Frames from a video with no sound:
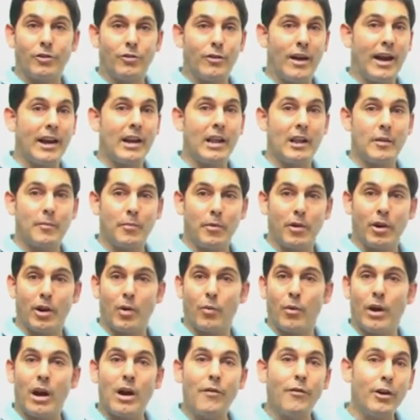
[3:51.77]
Johannesburg
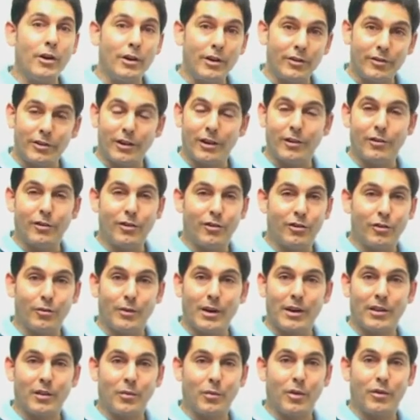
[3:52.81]
or wherever you're listening to this
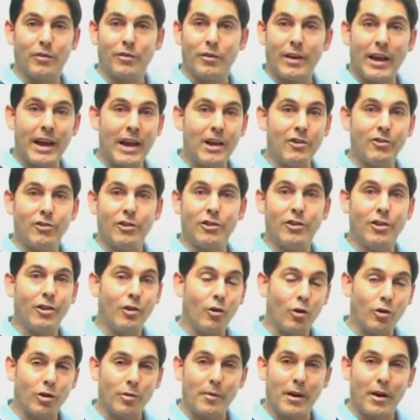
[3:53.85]
around the world, to Asia, to
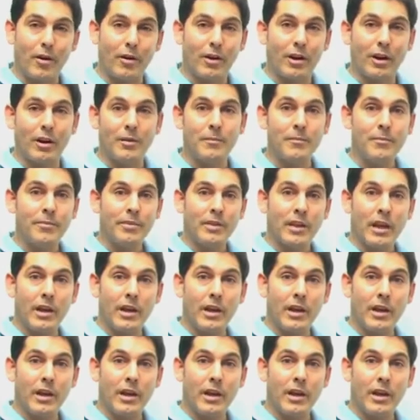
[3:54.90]
North America,